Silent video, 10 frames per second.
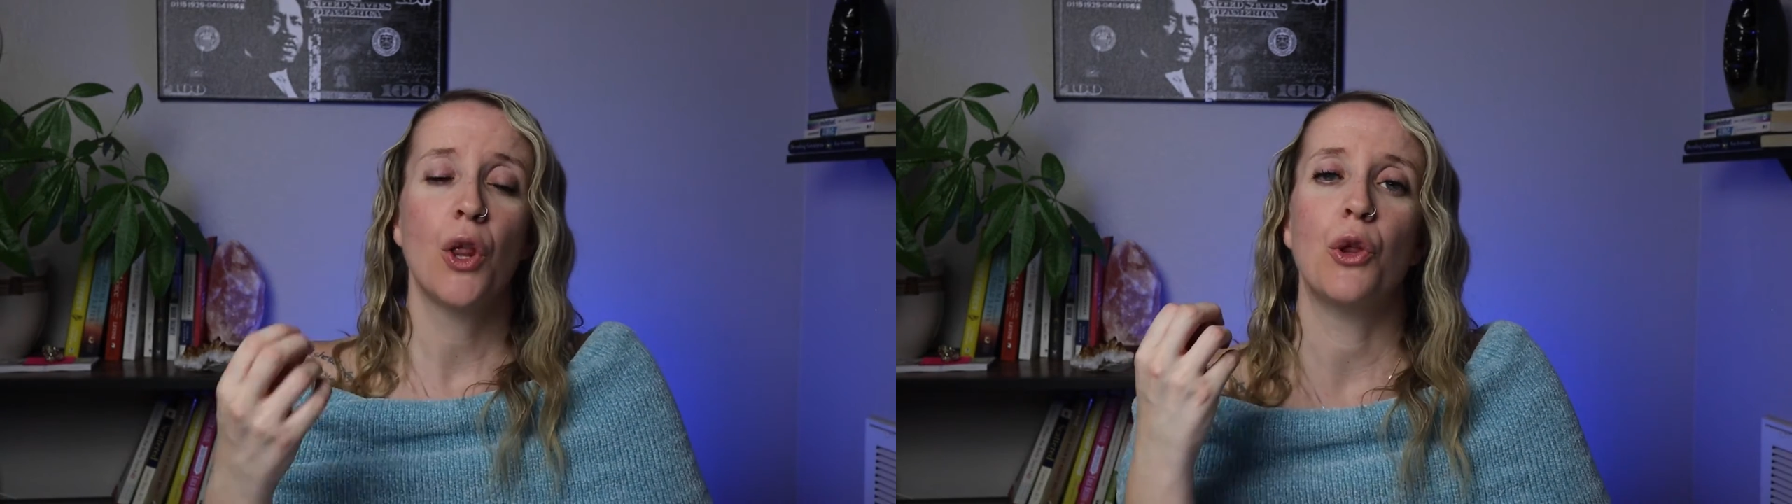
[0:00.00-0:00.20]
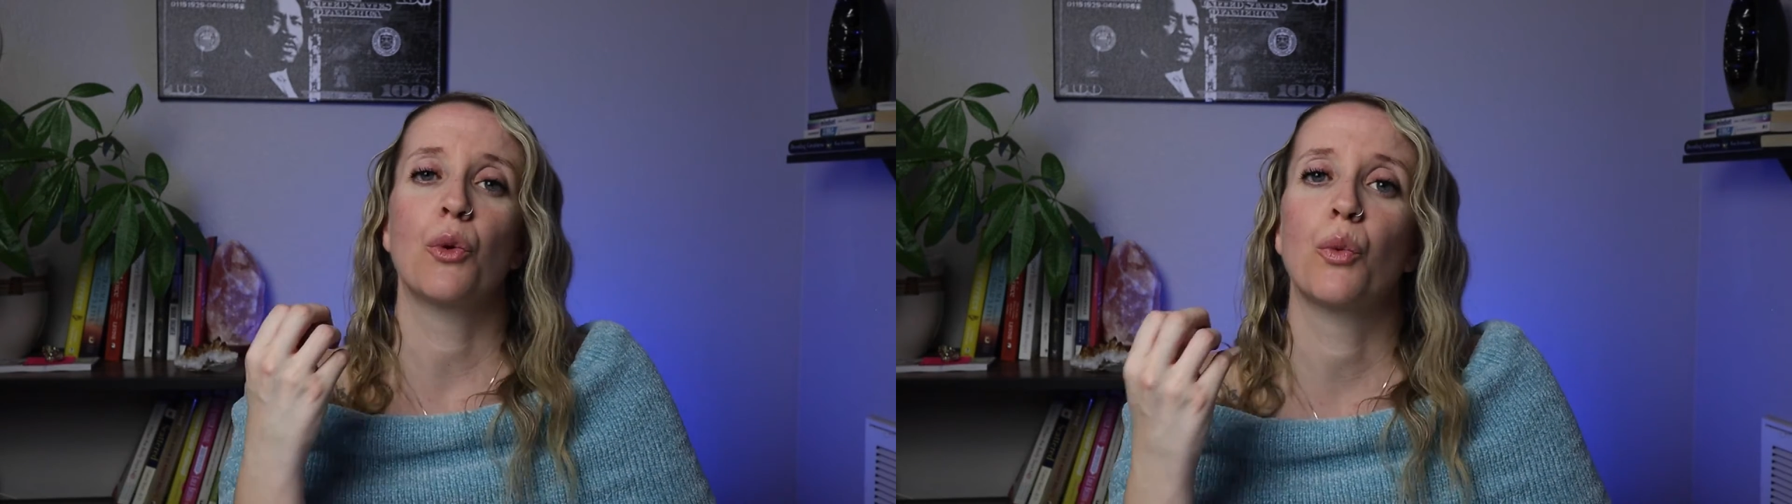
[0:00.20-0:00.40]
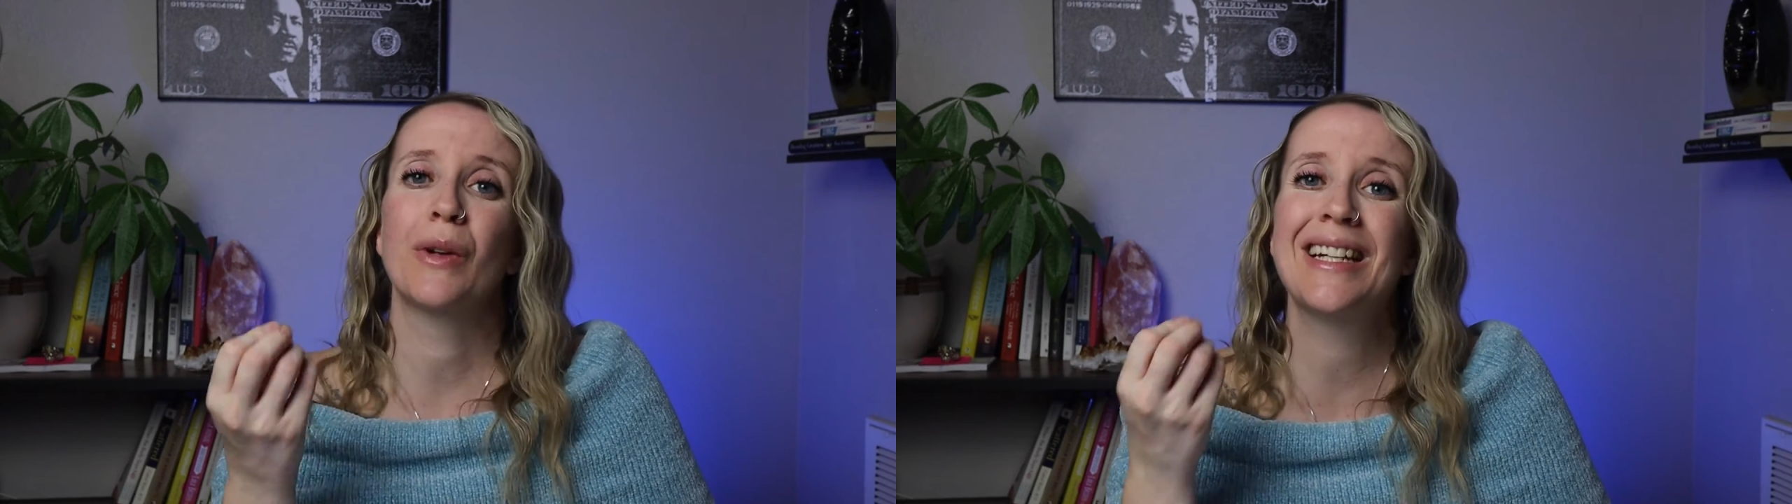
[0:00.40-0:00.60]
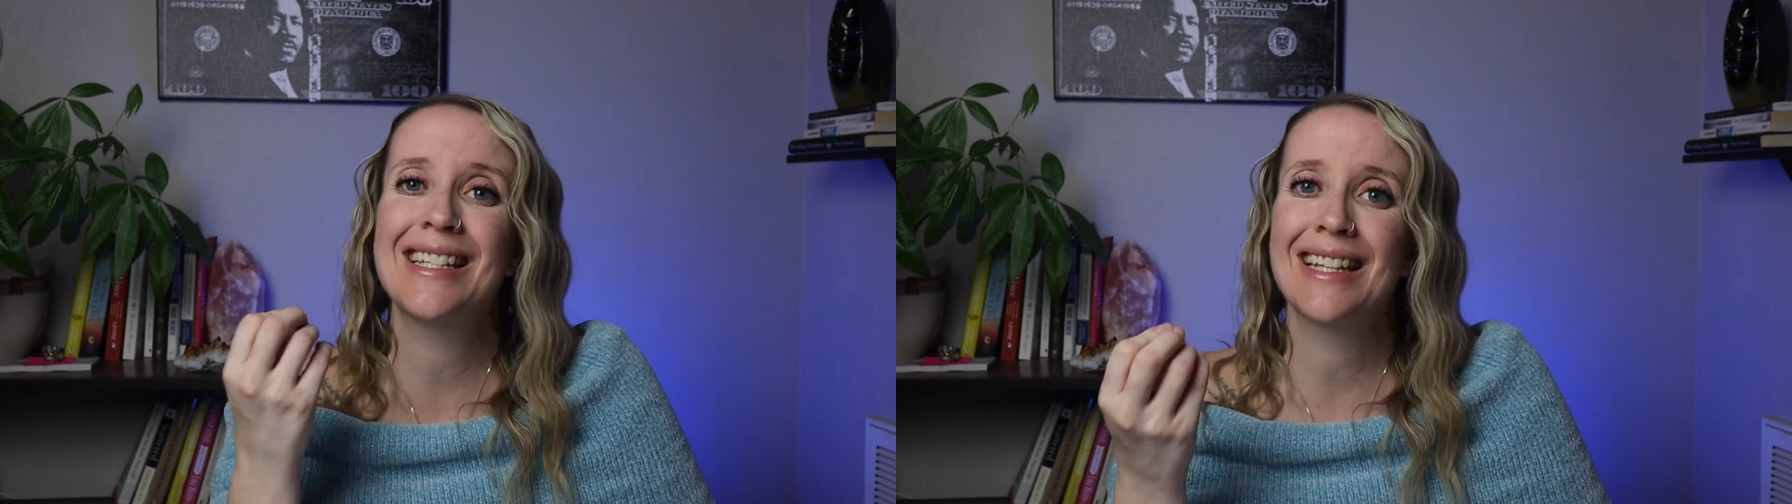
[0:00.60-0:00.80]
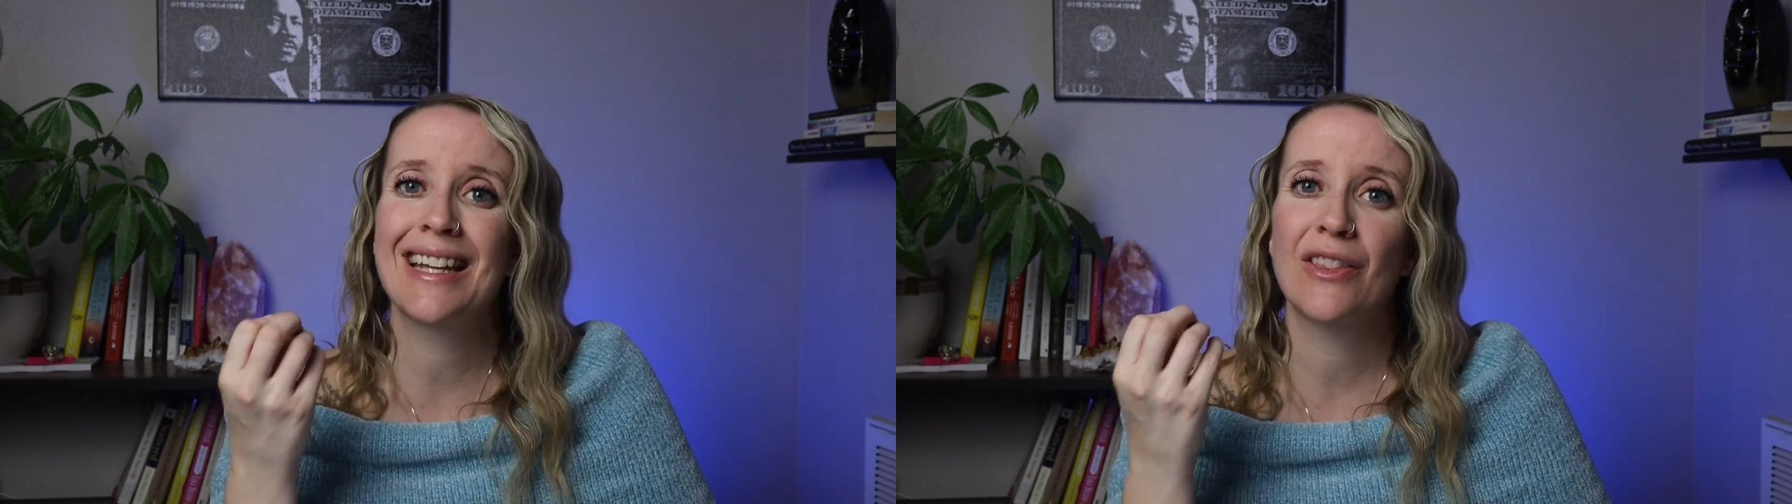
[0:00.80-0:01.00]
the
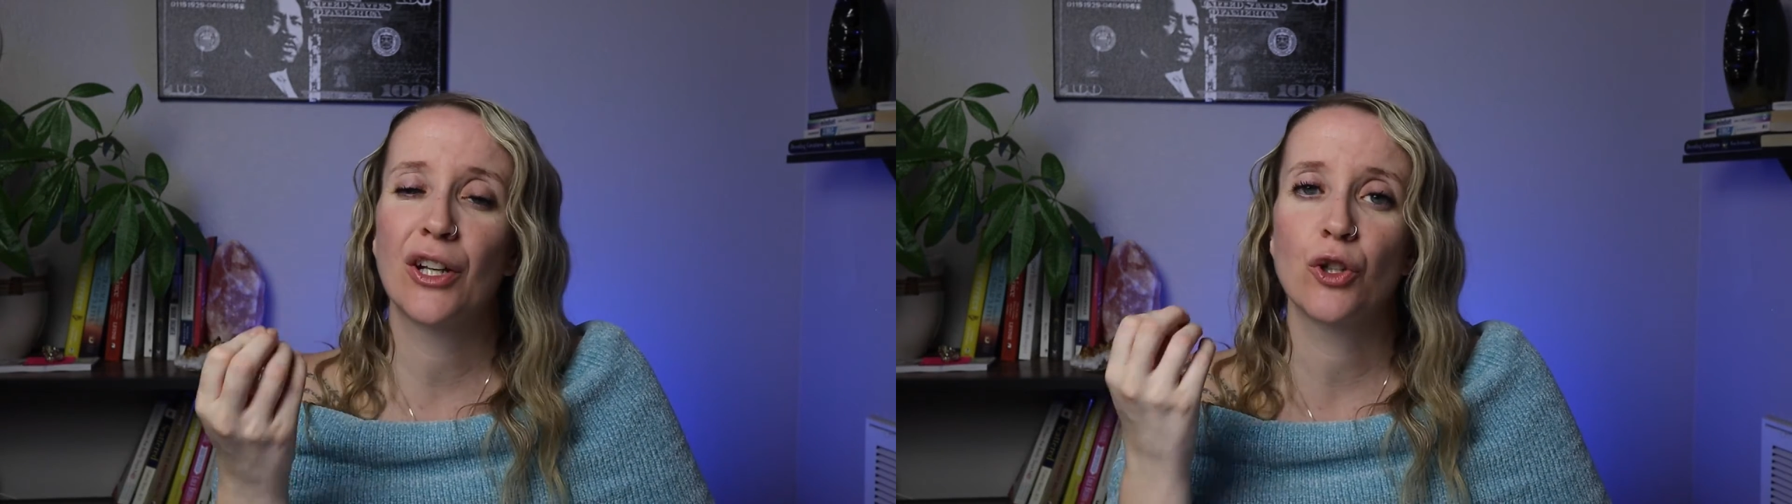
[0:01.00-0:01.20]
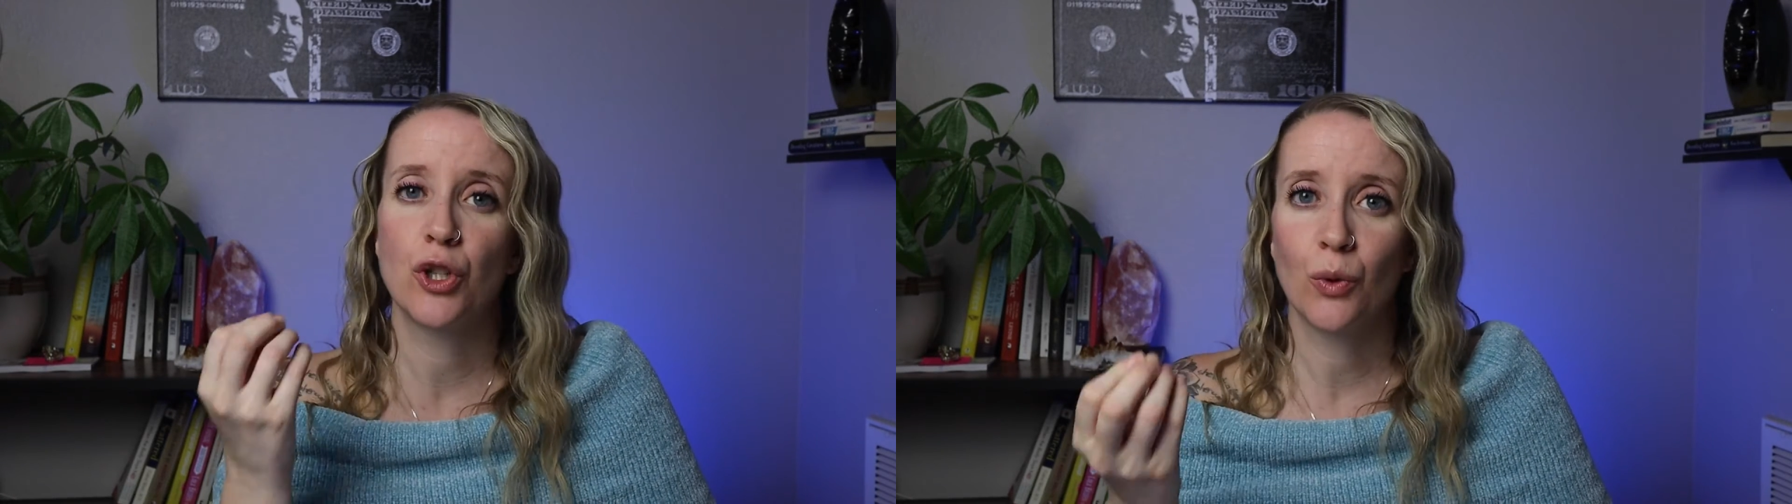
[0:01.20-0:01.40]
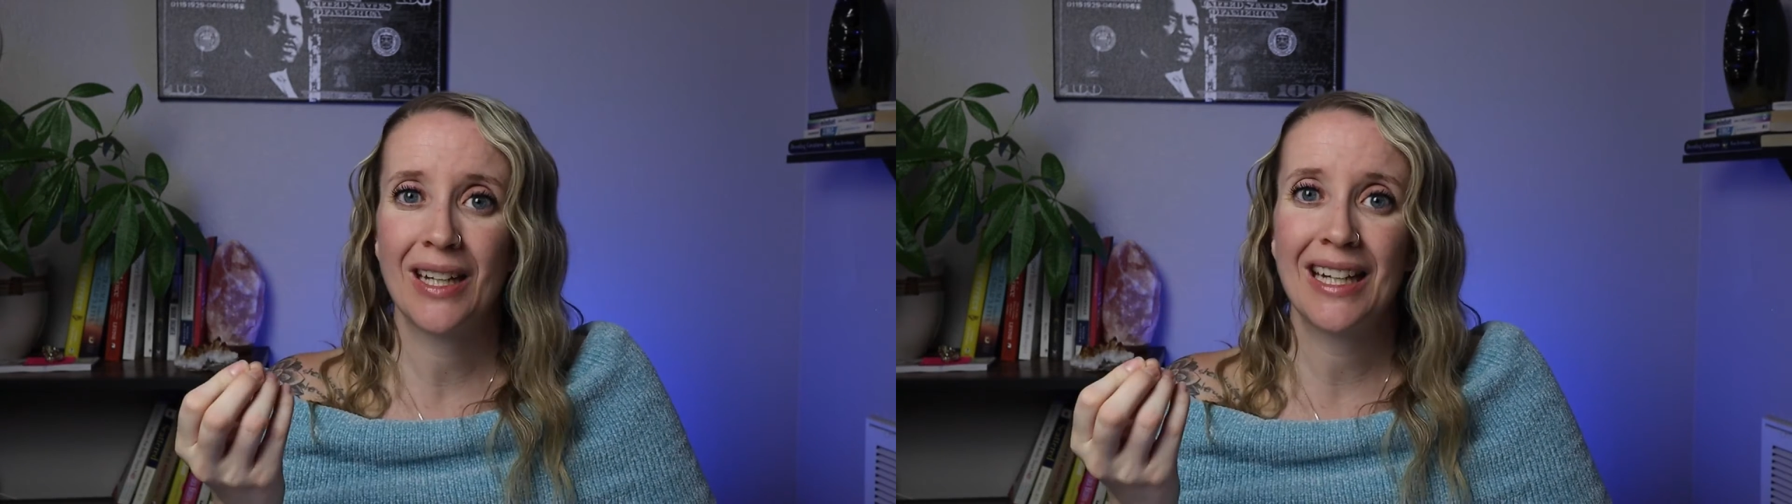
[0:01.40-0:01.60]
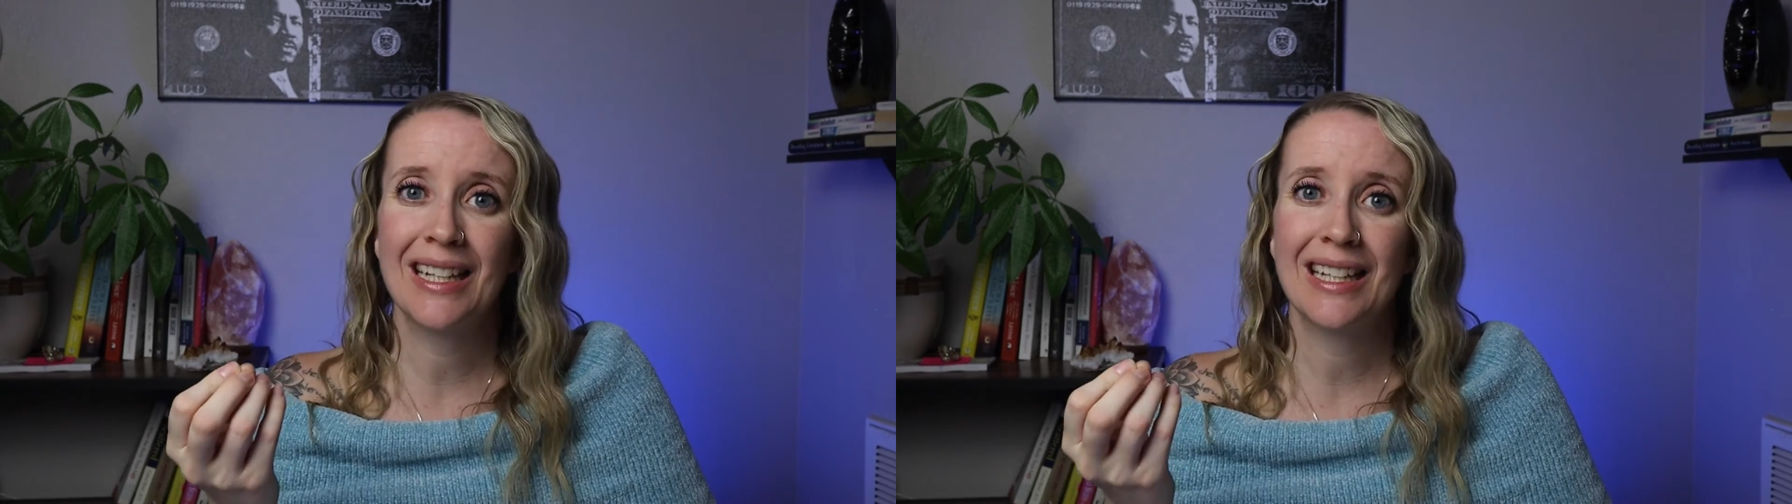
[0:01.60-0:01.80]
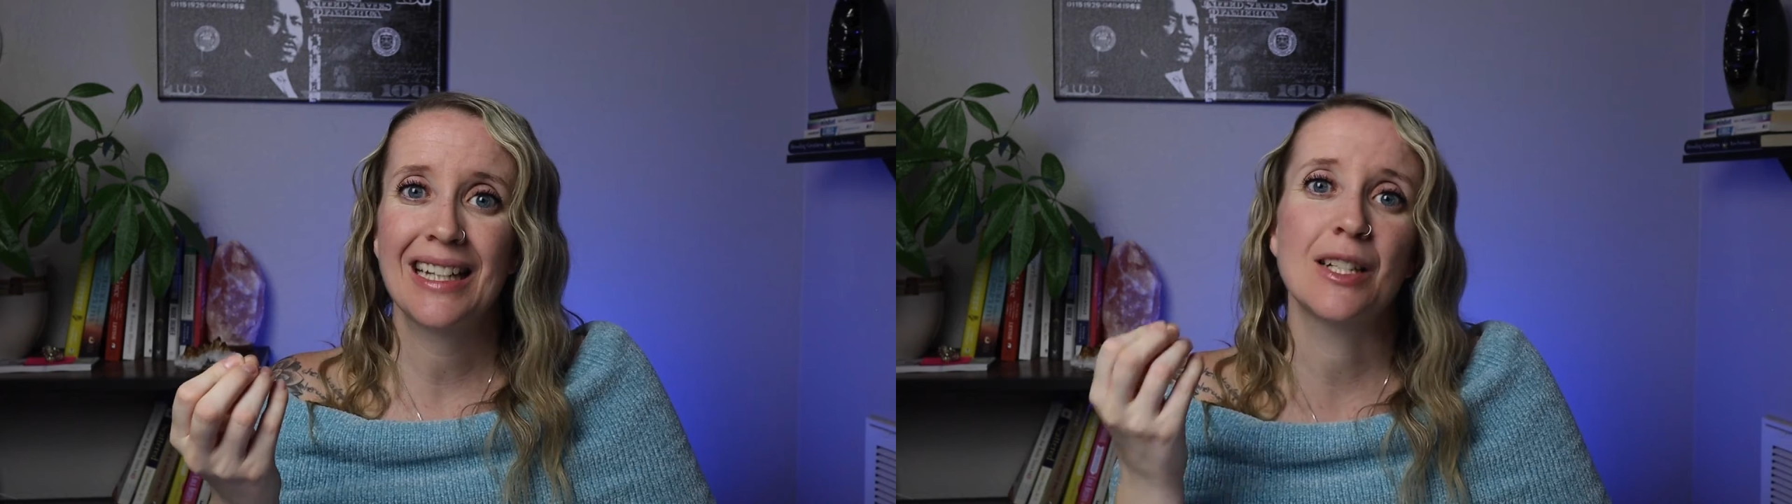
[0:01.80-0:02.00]
reason that they're doing it